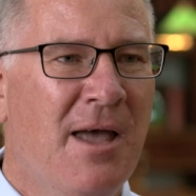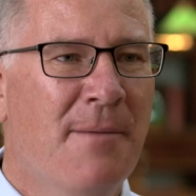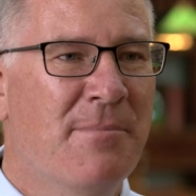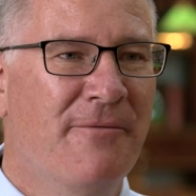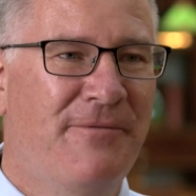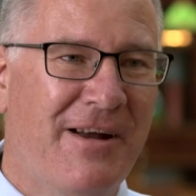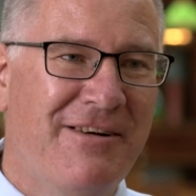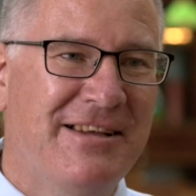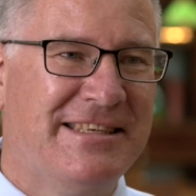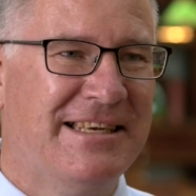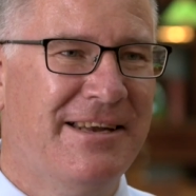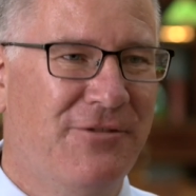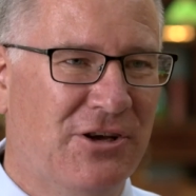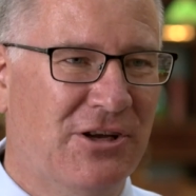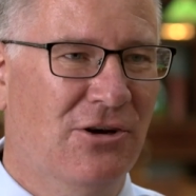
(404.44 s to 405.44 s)
But very
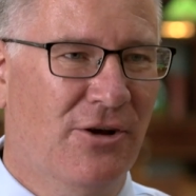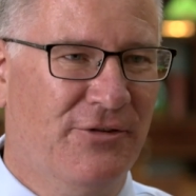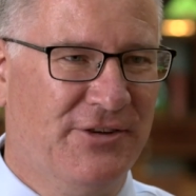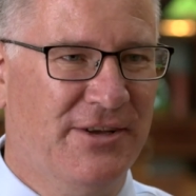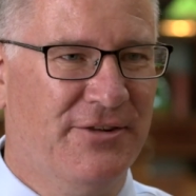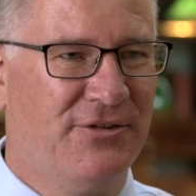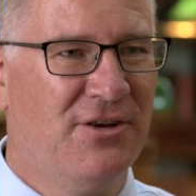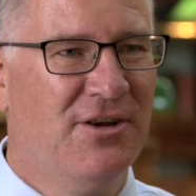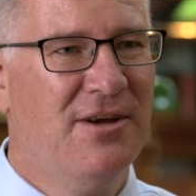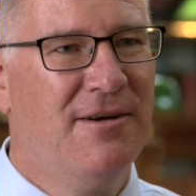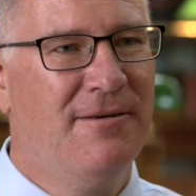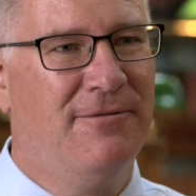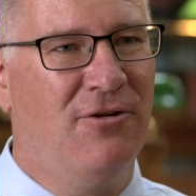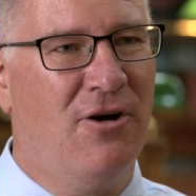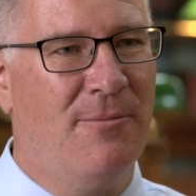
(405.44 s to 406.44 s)
significant losses
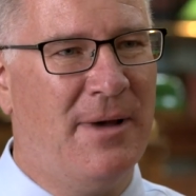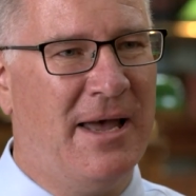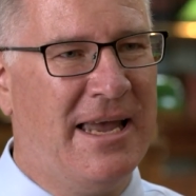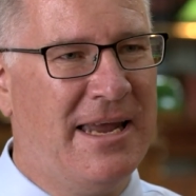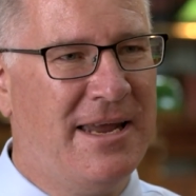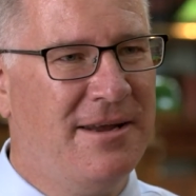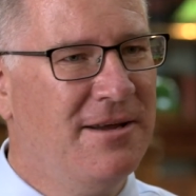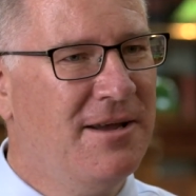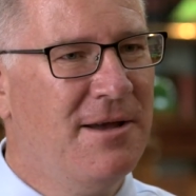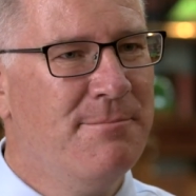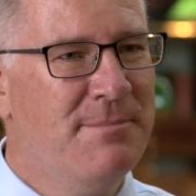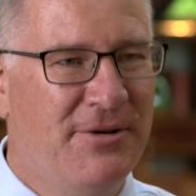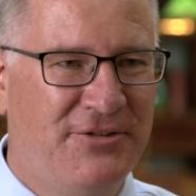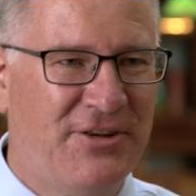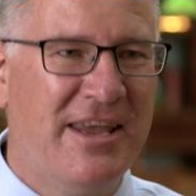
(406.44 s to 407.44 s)
from a
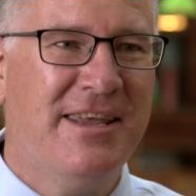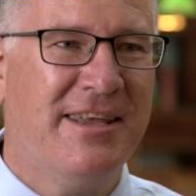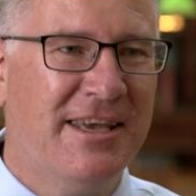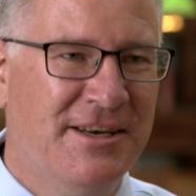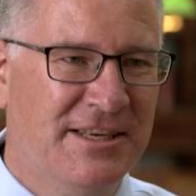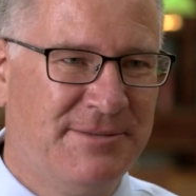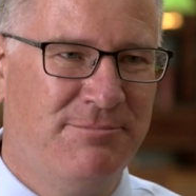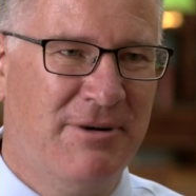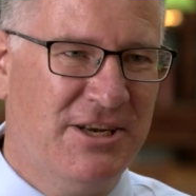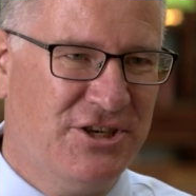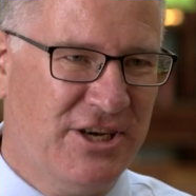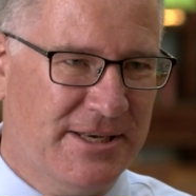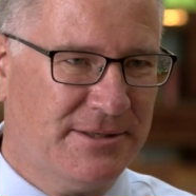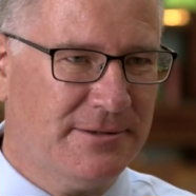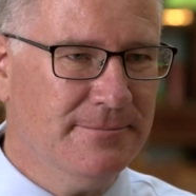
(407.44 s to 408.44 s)
mistake in a
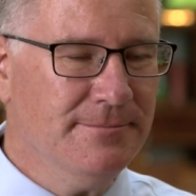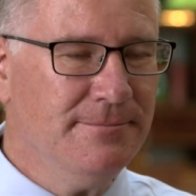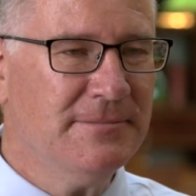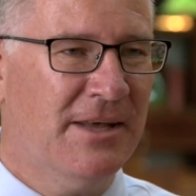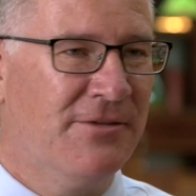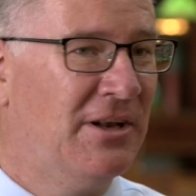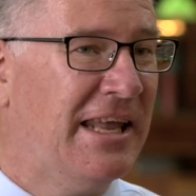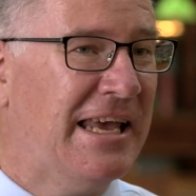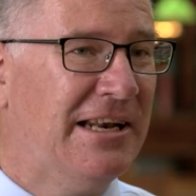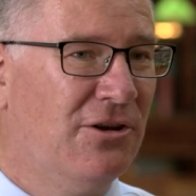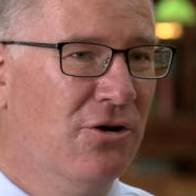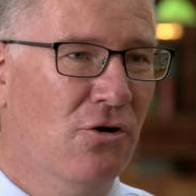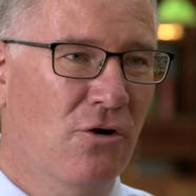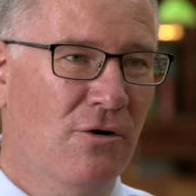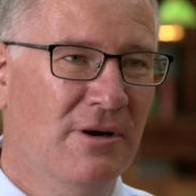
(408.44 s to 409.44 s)
spreadsheet. And the
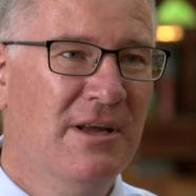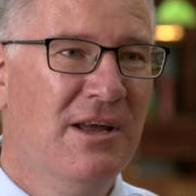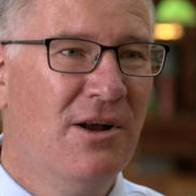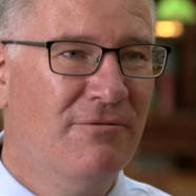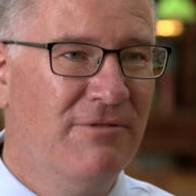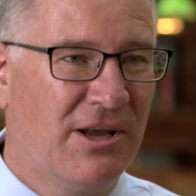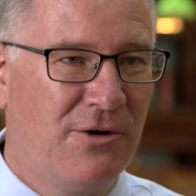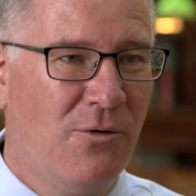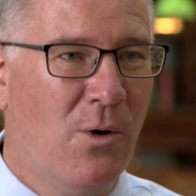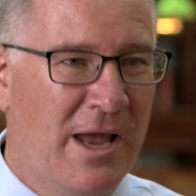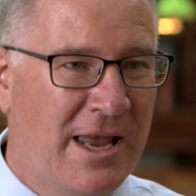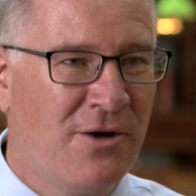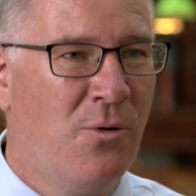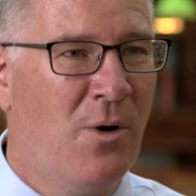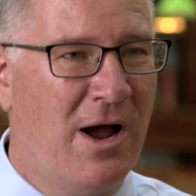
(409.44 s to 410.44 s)
Laidlaw
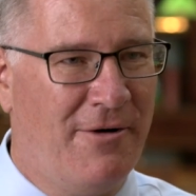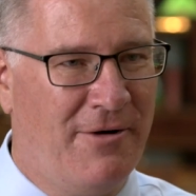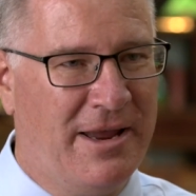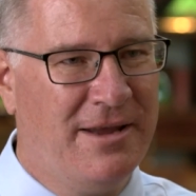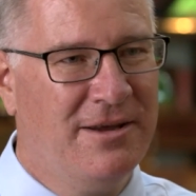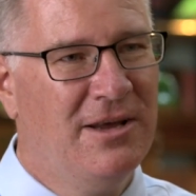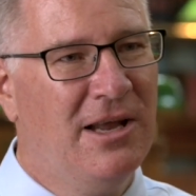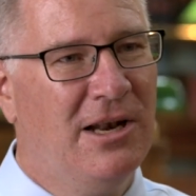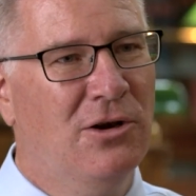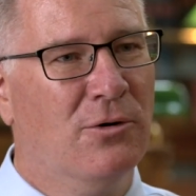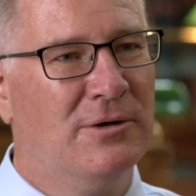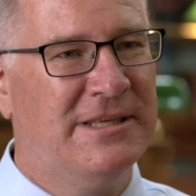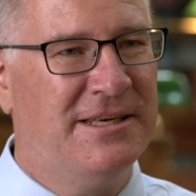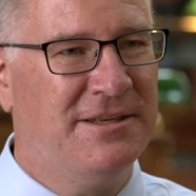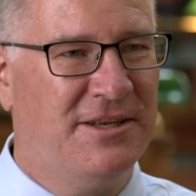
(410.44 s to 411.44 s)
inquiry
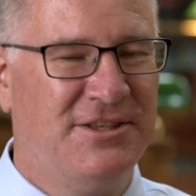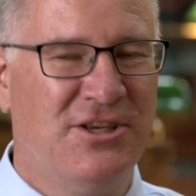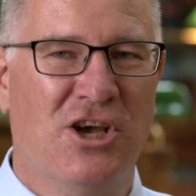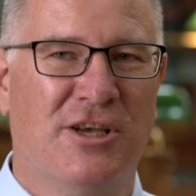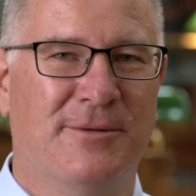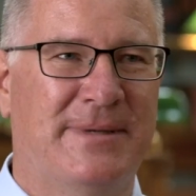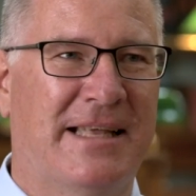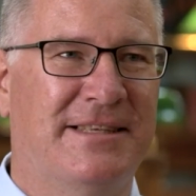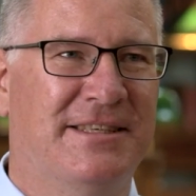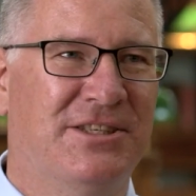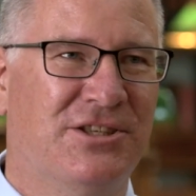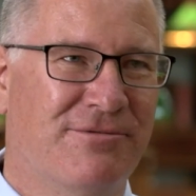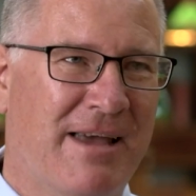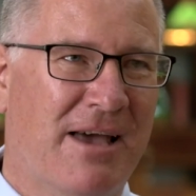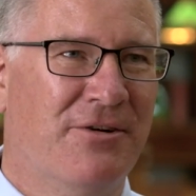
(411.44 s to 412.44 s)
looked into the circumstances
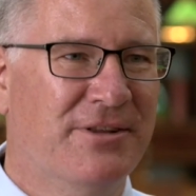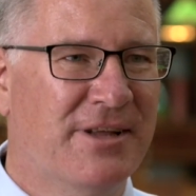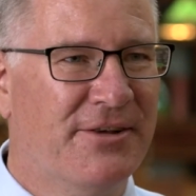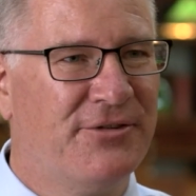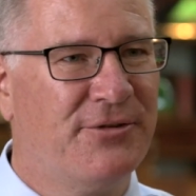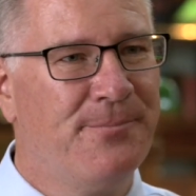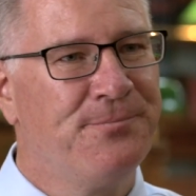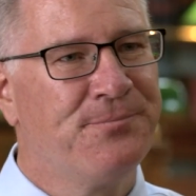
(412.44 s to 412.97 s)
surrounding this.